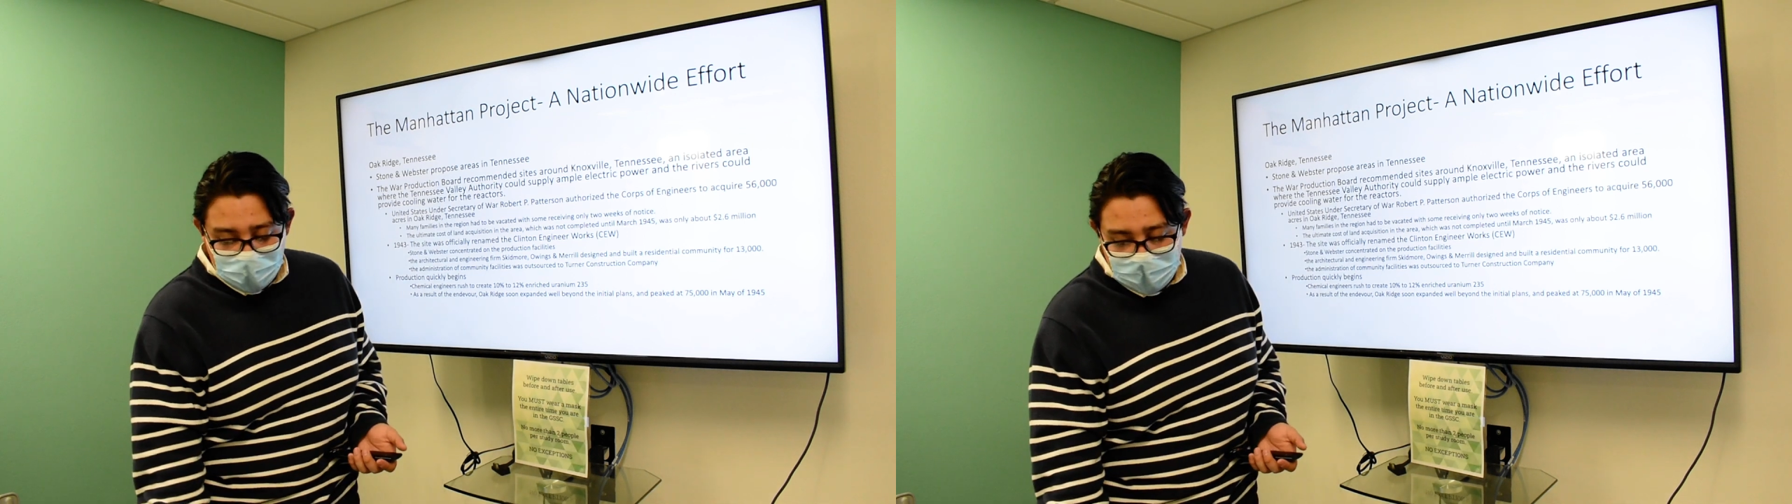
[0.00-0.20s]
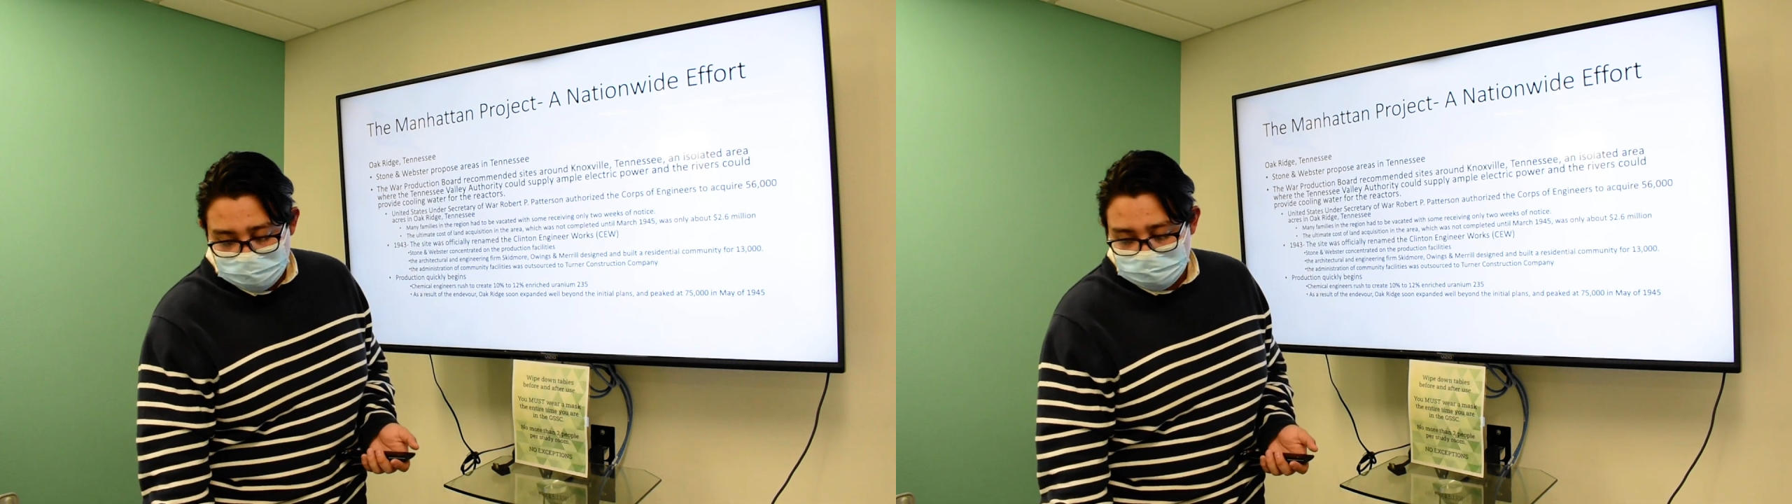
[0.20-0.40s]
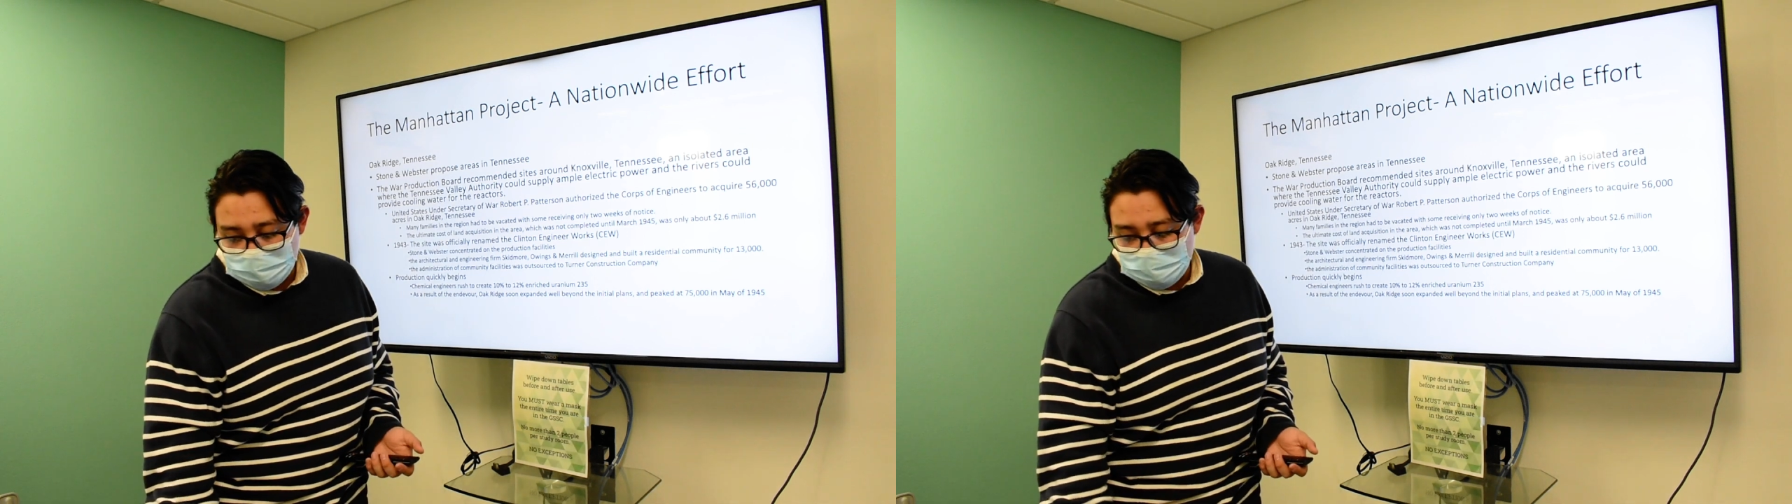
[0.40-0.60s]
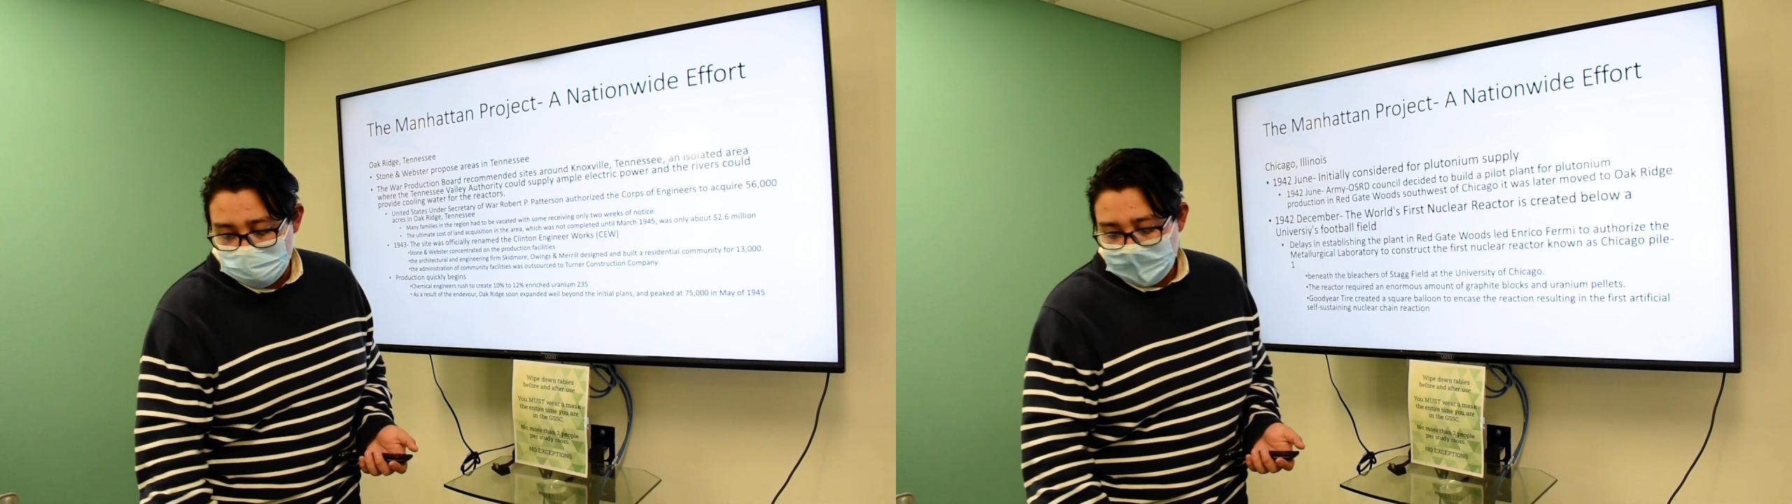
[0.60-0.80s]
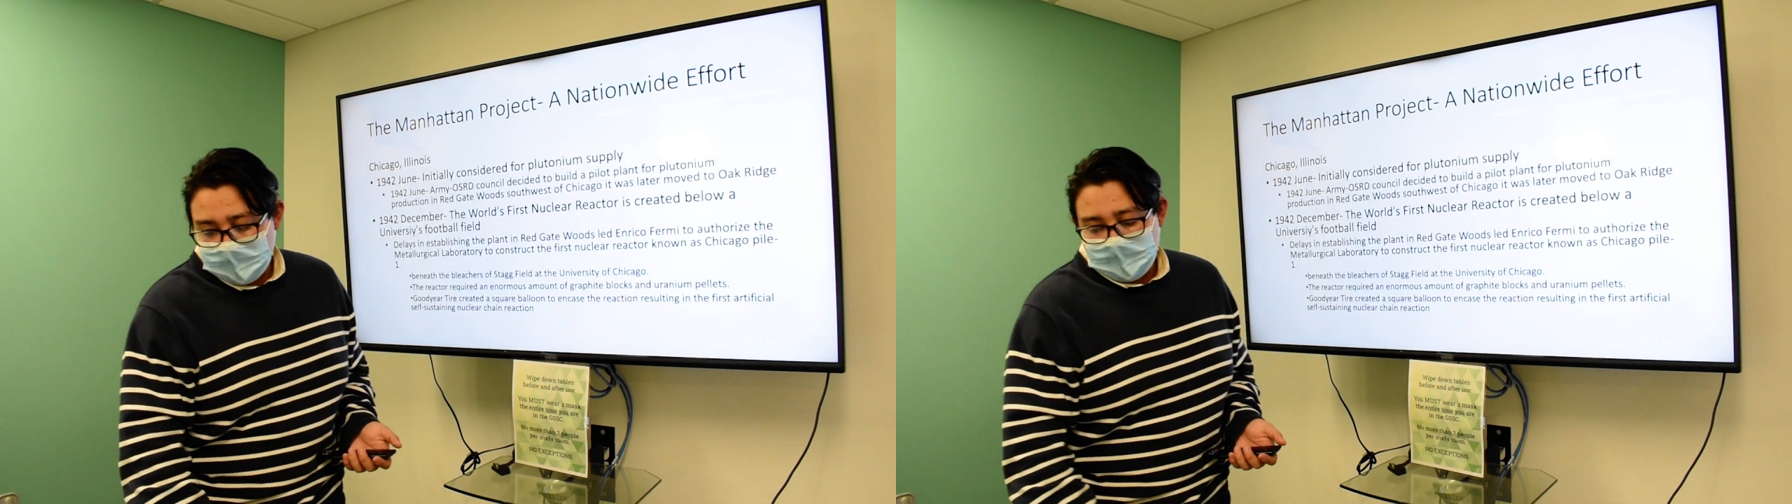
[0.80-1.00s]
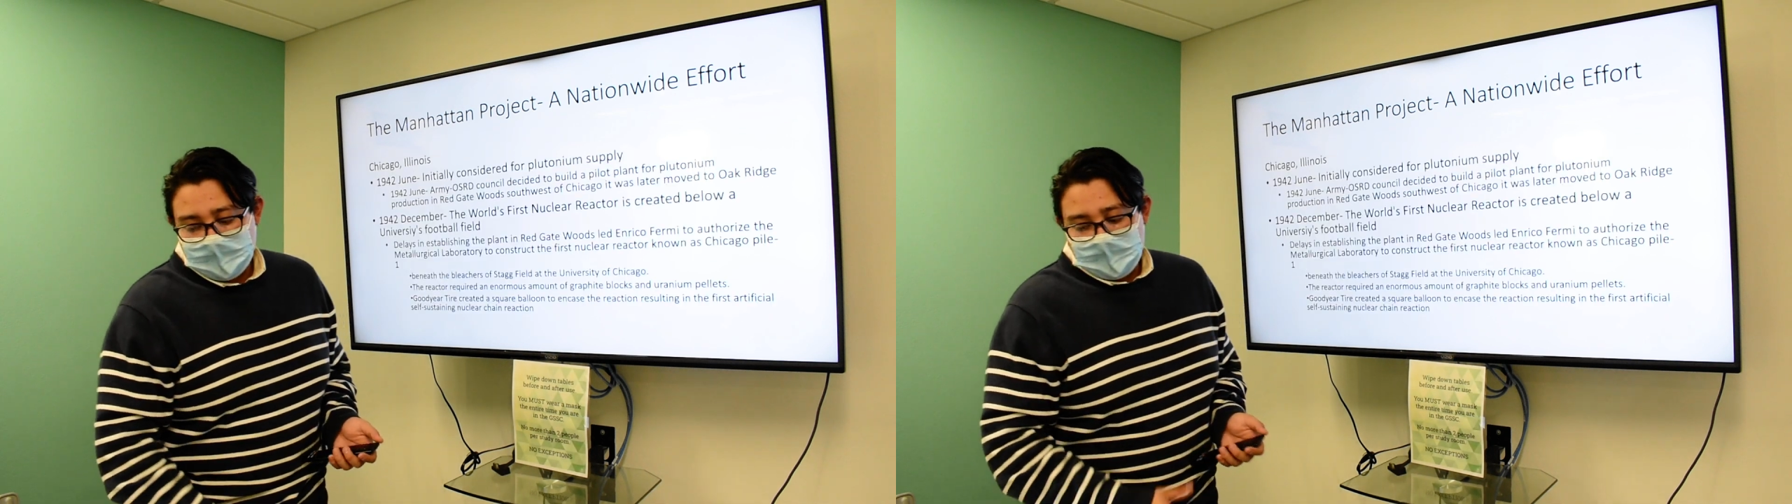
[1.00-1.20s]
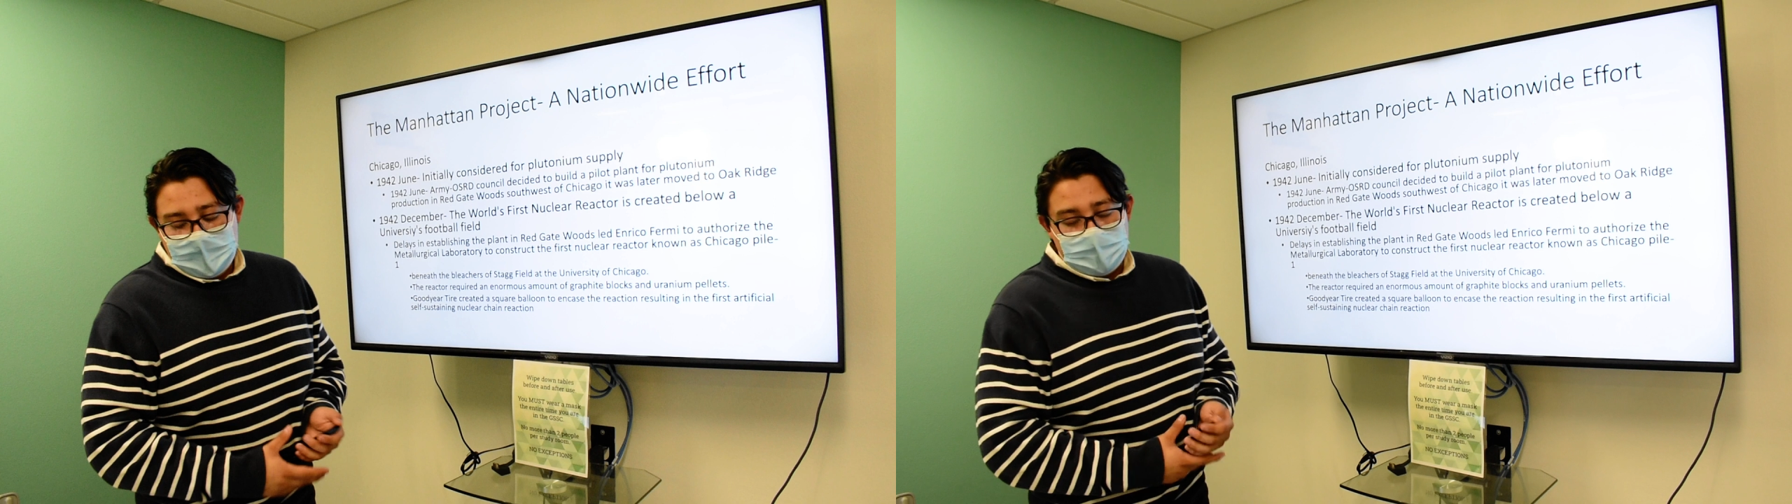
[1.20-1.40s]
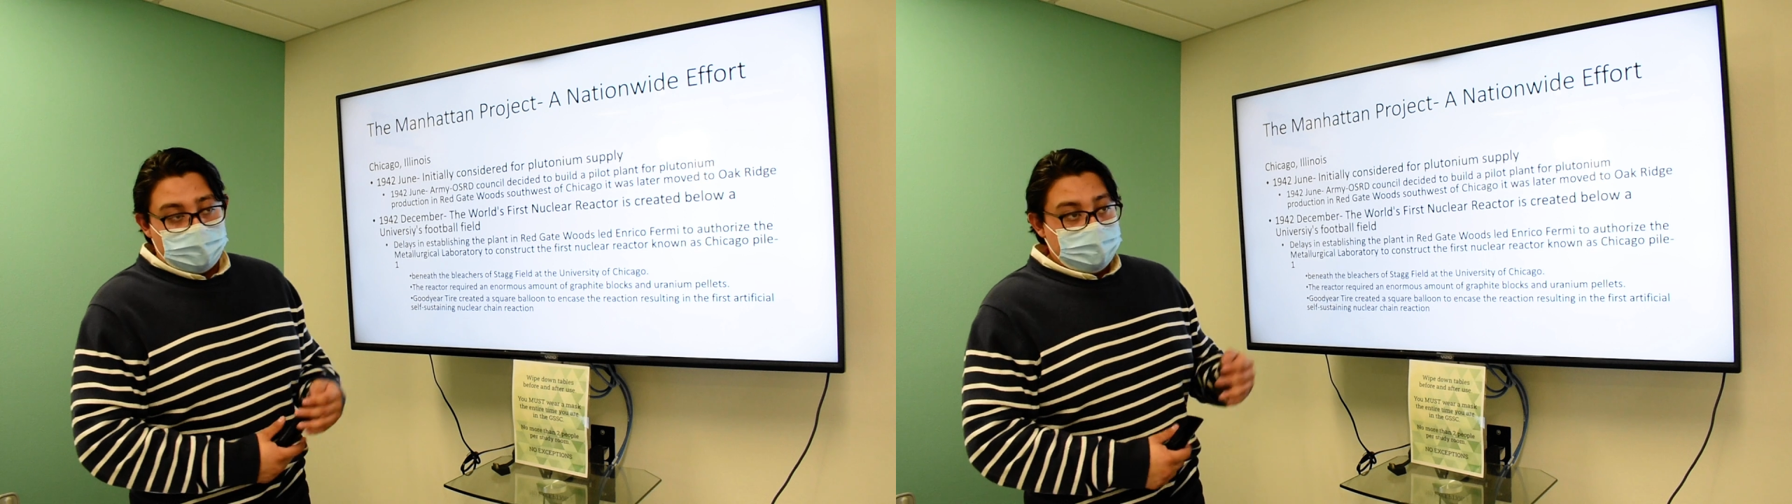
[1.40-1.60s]
And so,
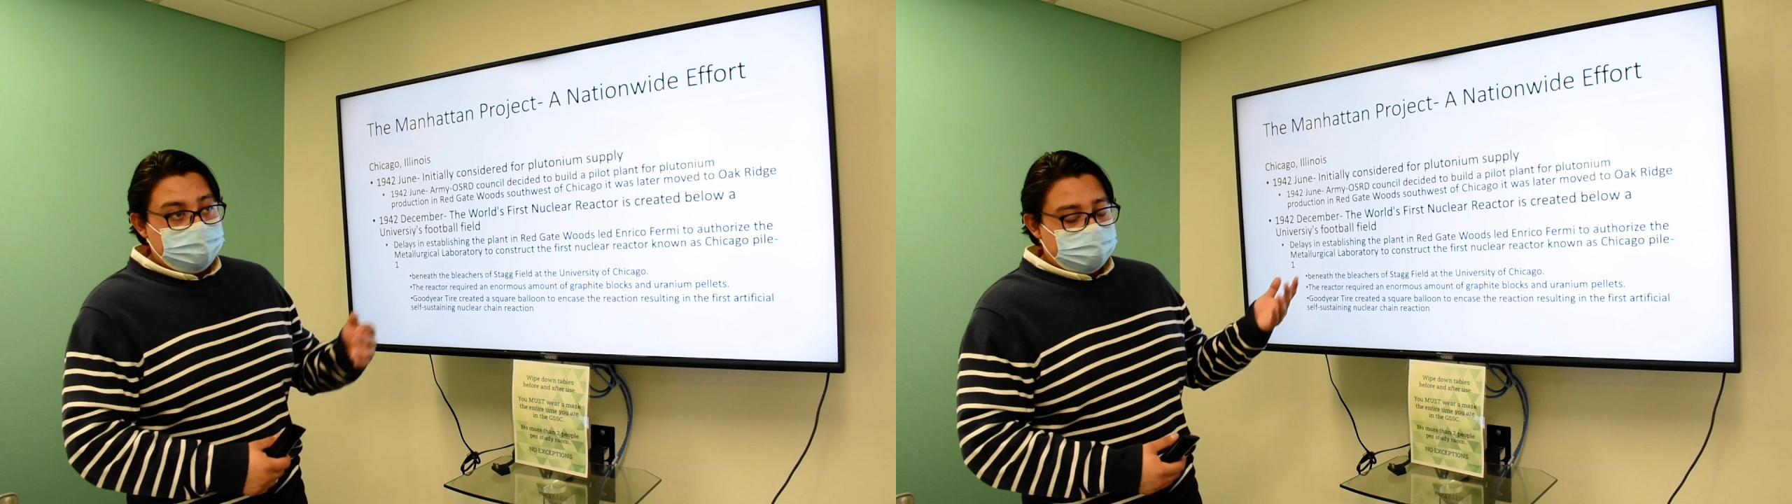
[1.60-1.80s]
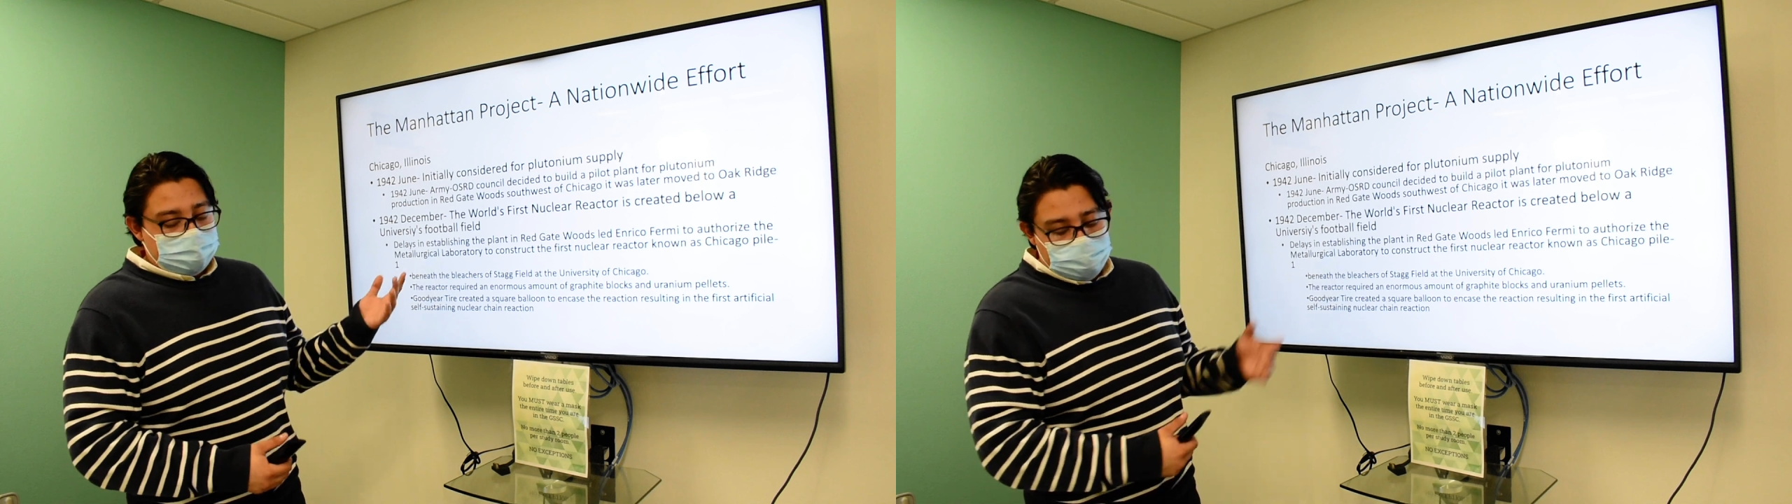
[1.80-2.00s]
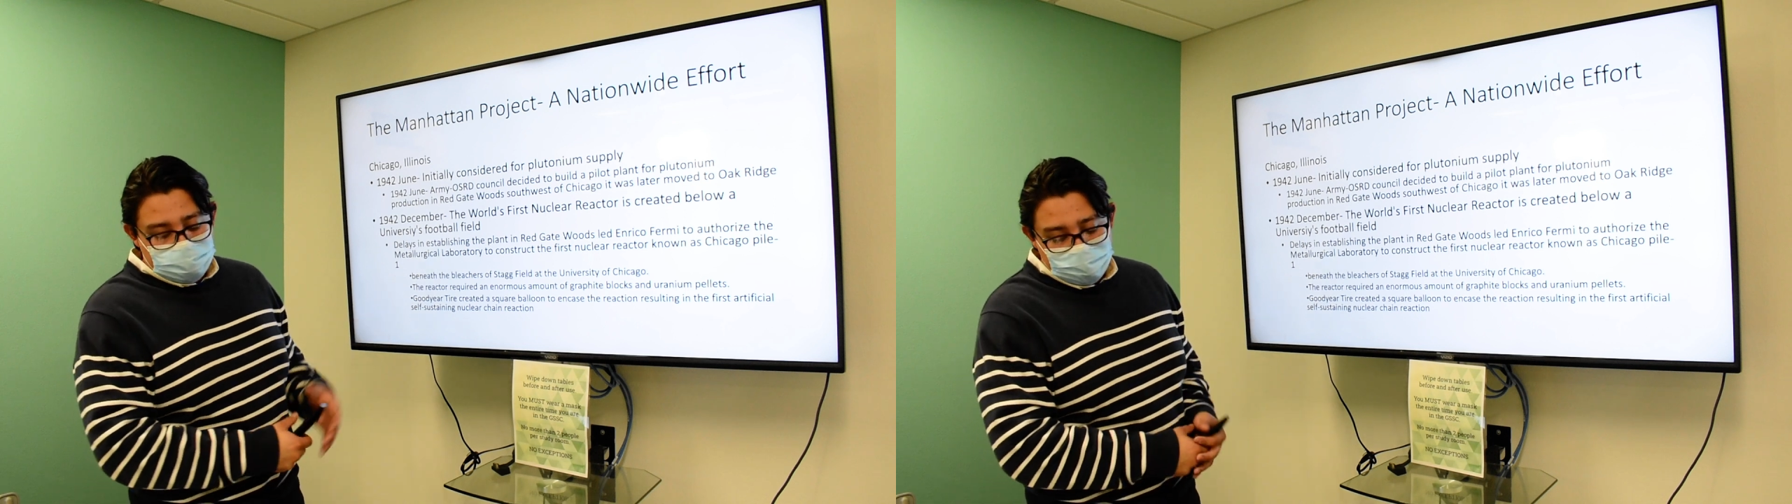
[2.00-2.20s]
and the reason,